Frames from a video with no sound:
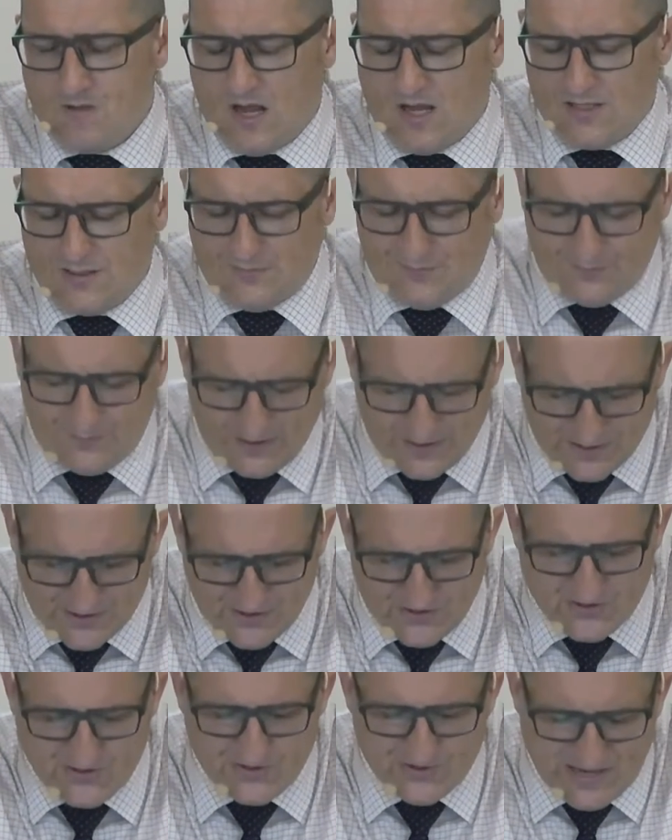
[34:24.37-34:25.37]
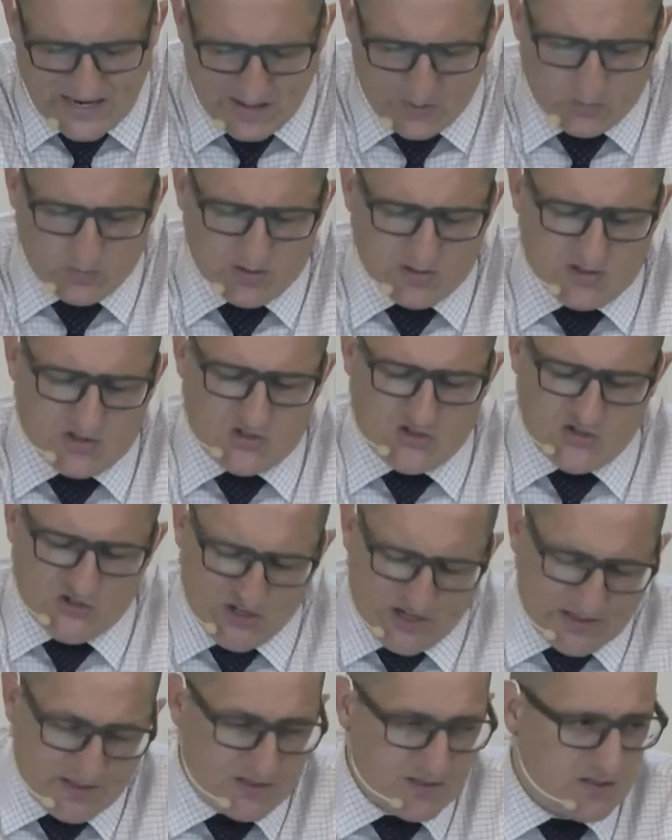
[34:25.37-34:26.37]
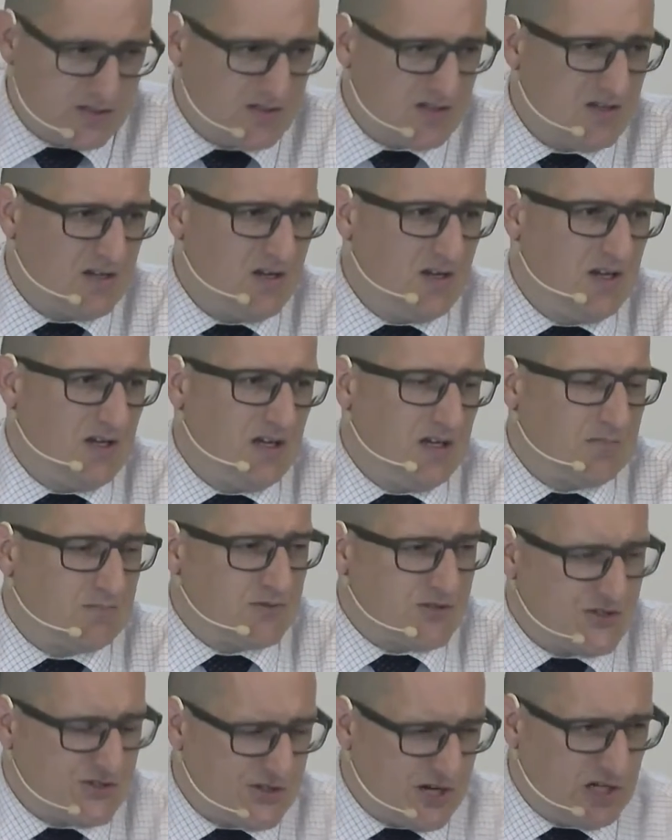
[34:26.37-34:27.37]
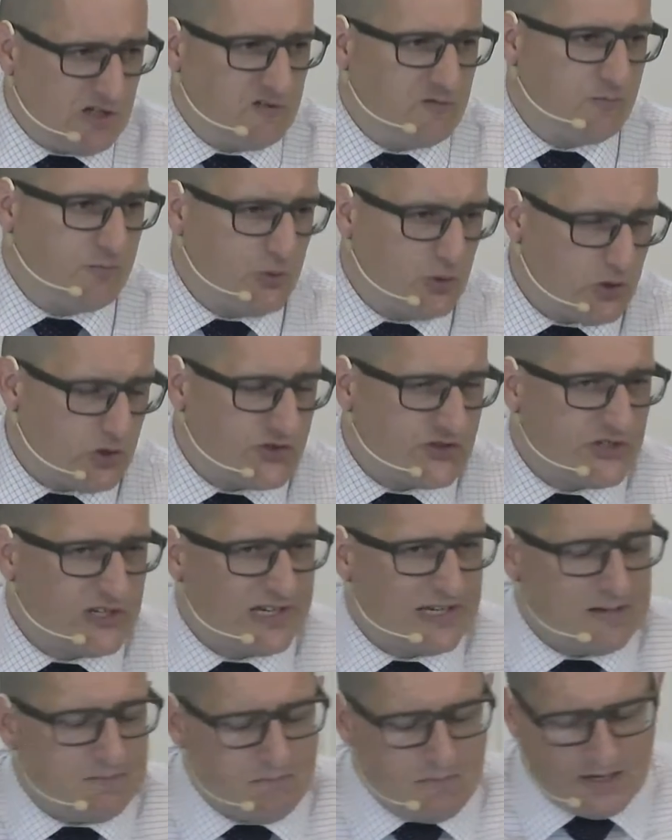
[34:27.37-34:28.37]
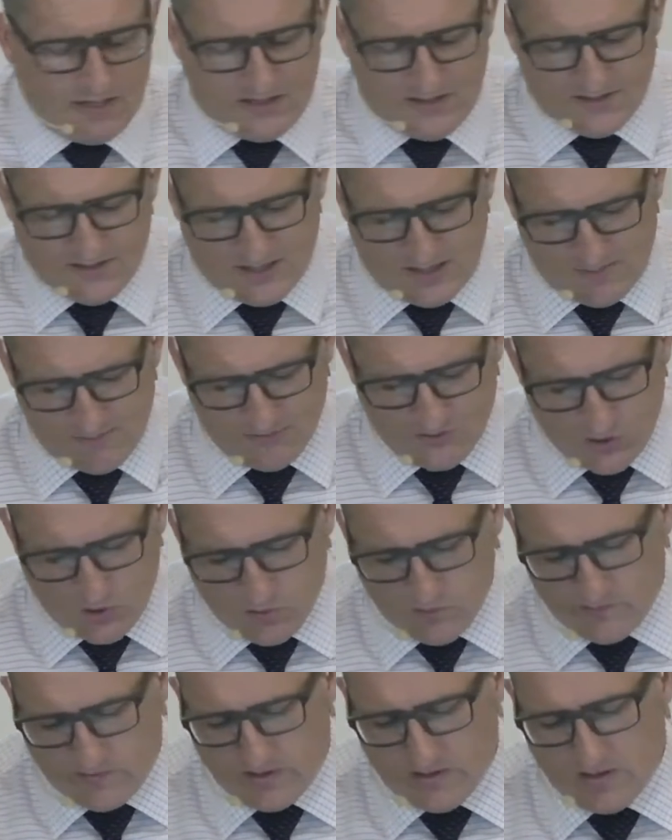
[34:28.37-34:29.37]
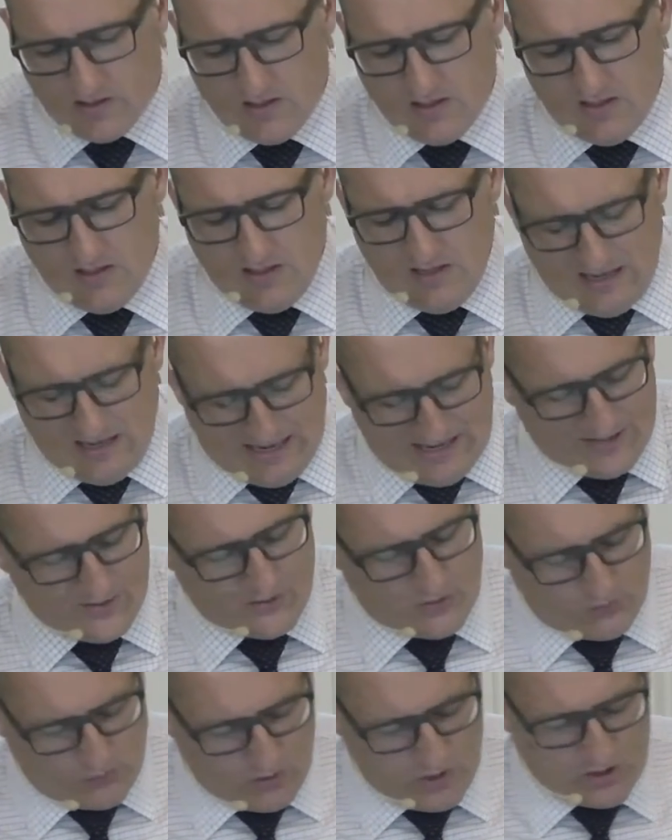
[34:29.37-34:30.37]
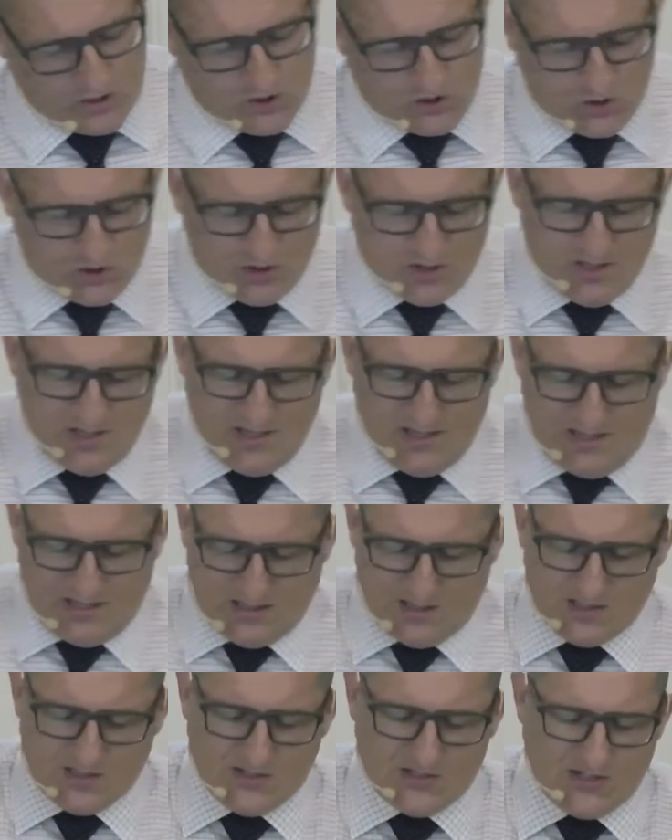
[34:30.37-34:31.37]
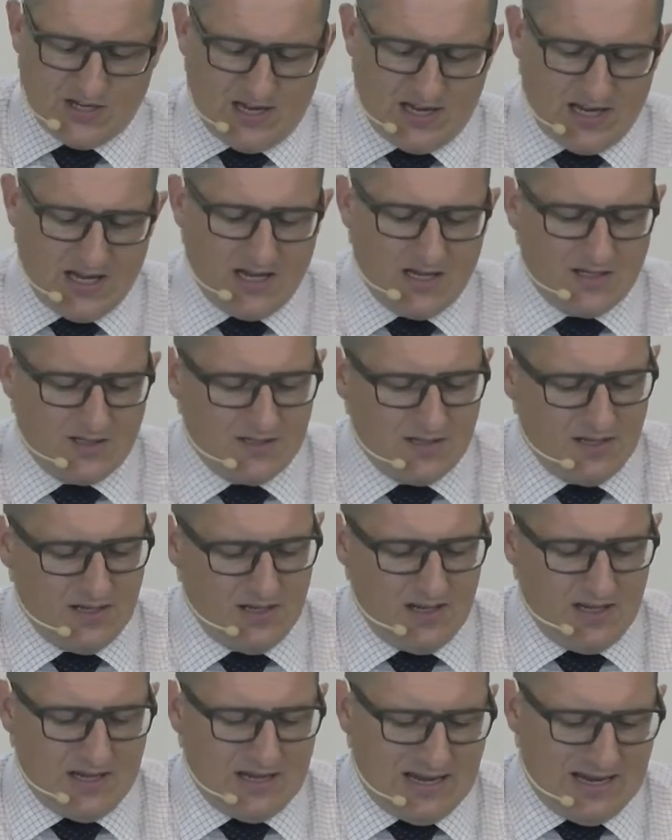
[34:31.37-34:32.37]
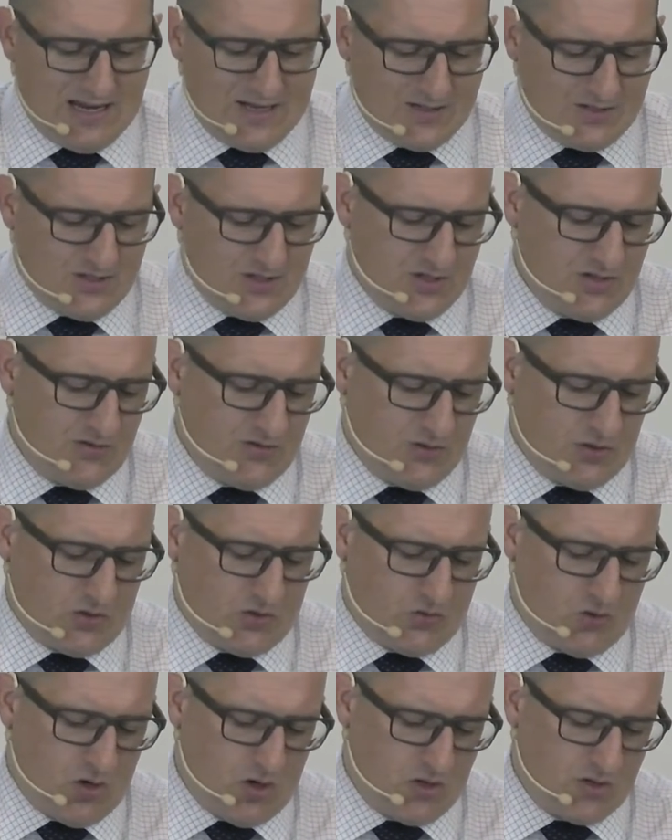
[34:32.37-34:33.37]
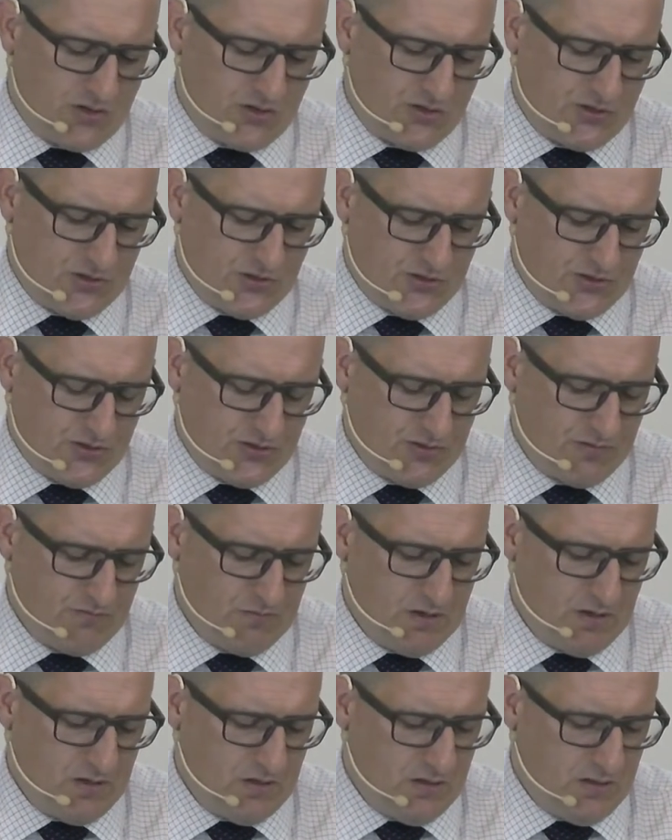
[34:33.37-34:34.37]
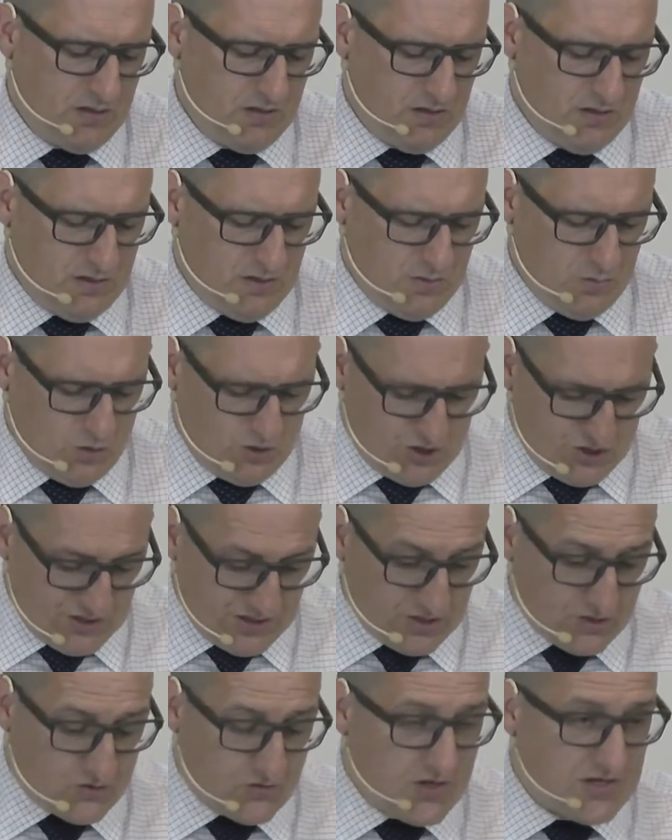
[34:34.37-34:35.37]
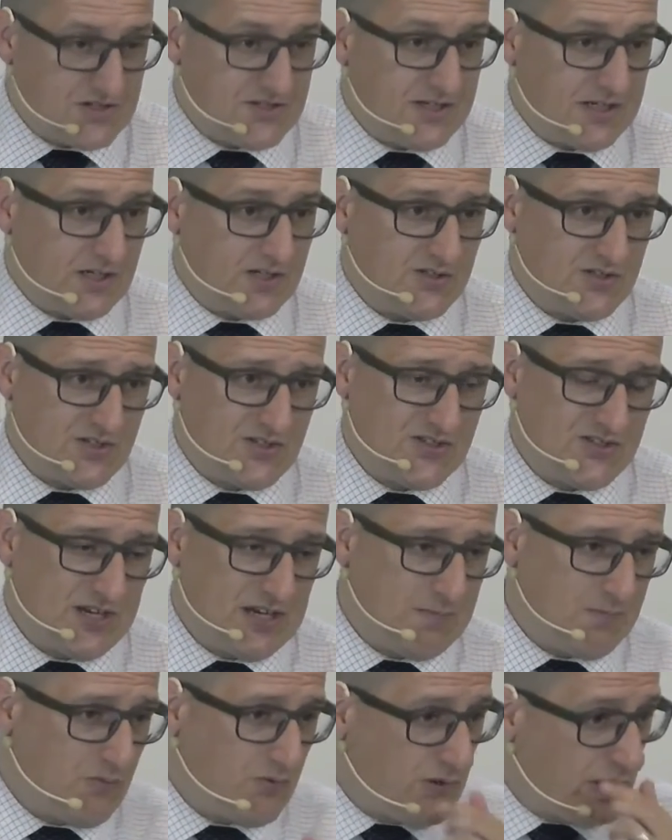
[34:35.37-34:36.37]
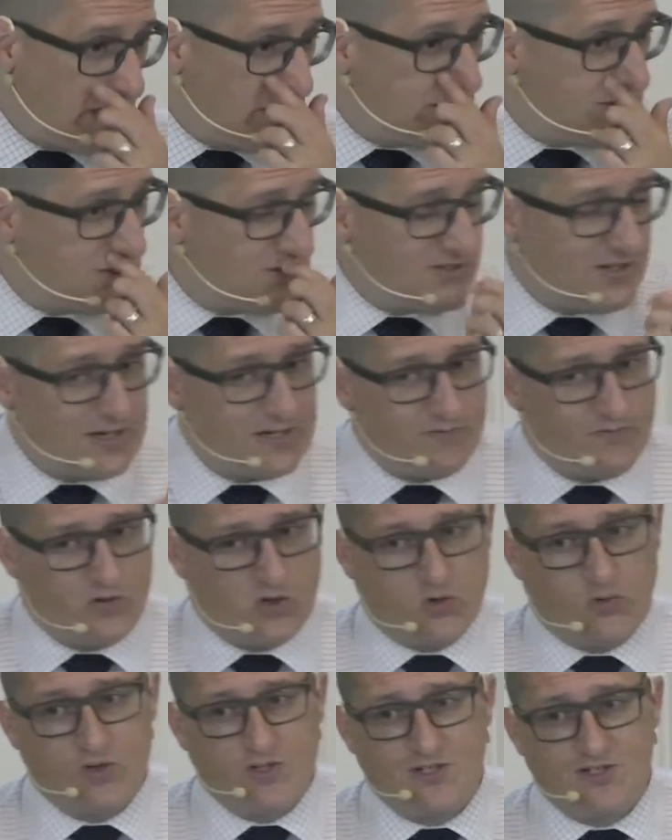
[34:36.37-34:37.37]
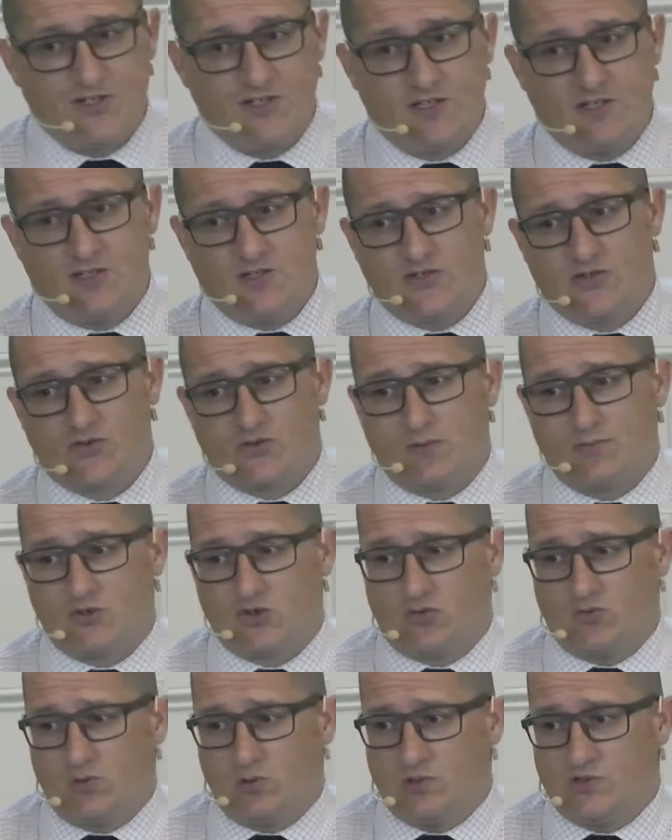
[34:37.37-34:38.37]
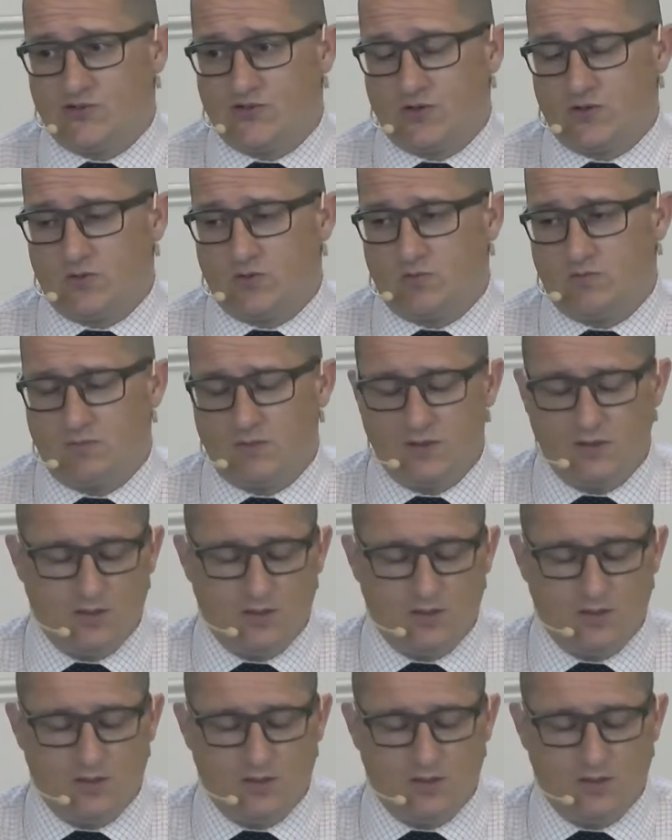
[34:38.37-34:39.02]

And he faced down Satan himself personally many times over and crushed his head at the cross. Which is interesting because the same thing is said of the Christian in Scripture also.